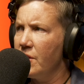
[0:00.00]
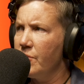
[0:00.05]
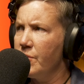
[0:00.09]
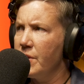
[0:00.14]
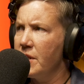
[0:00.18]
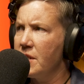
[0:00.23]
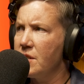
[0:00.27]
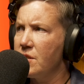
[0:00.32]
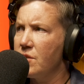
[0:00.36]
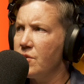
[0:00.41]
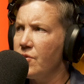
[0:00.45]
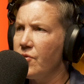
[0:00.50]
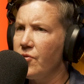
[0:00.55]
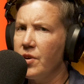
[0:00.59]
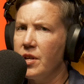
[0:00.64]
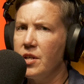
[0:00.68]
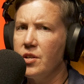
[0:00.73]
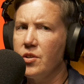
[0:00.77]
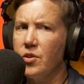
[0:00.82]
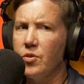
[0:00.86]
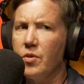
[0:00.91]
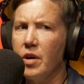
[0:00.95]
Louise is her
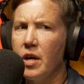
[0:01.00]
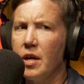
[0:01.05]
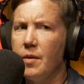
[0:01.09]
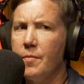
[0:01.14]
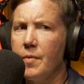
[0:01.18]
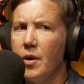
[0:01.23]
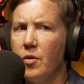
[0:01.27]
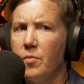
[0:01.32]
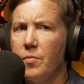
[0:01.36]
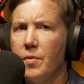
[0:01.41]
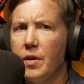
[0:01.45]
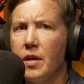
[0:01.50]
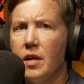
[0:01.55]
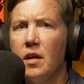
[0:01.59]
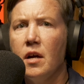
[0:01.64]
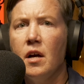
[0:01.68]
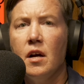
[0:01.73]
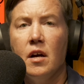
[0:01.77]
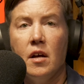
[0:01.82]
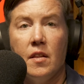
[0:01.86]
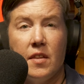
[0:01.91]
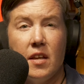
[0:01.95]
friend who emailed me
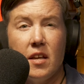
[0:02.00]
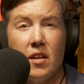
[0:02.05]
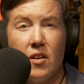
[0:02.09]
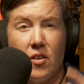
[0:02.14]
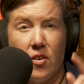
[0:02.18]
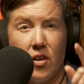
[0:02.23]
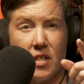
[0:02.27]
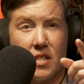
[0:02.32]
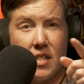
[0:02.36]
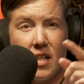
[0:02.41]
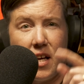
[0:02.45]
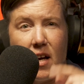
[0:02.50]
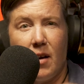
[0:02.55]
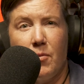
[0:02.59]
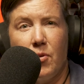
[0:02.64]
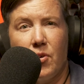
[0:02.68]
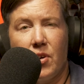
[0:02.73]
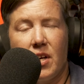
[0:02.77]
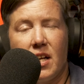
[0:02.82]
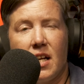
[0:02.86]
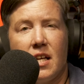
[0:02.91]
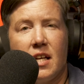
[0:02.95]
there you guys are. I'm
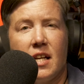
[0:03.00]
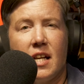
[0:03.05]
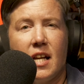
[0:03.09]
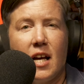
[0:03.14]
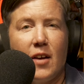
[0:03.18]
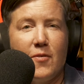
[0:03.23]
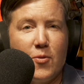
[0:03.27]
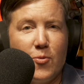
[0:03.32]
looking at you now.